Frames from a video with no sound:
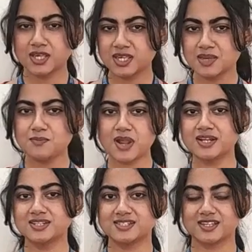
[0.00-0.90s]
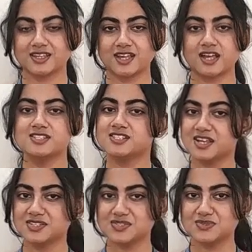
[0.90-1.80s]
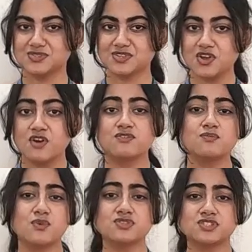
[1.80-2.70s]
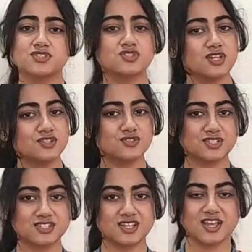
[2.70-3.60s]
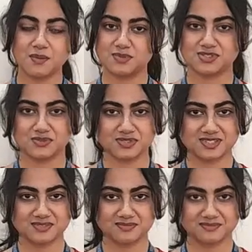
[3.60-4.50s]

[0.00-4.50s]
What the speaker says: Keep practicing and stay tuned for more such interesting episodes.